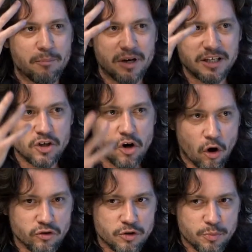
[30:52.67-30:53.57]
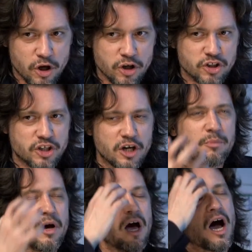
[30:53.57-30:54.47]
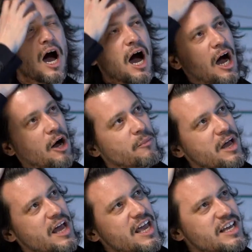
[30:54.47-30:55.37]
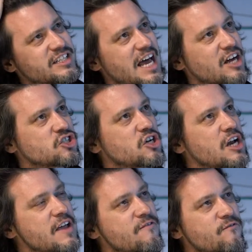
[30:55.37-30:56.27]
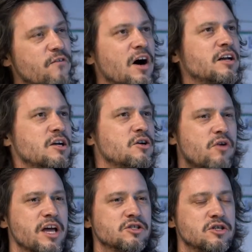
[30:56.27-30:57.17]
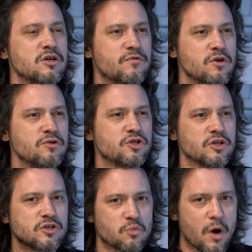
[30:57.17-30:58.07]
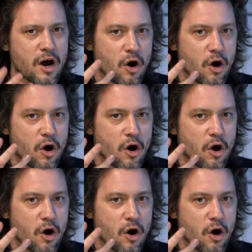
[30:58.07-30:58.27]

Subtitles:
political entrepreneurship is actually fun and creates new fusions, where